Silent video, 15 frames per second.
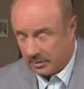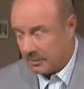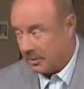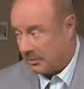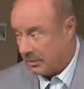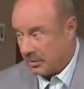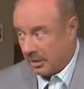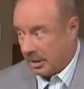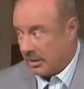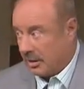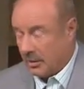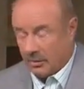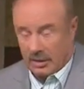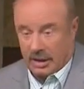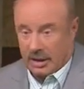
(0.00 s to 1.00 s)
I mean, they
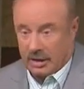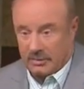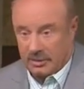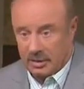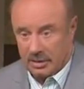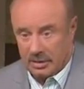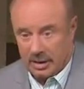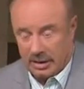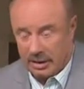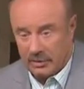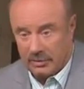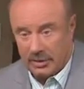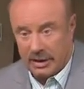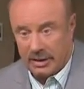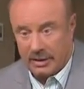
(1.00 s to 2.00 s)
know that. I mean, they
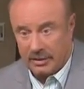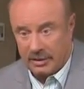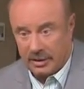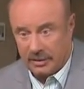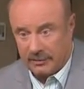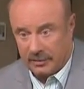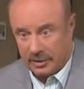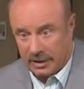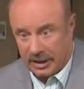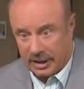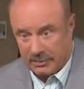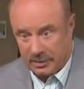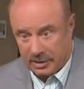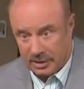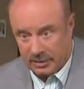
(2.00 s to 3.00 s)
don't think they're here for a
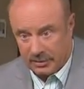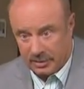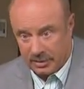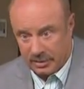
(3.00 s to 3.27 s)
game show.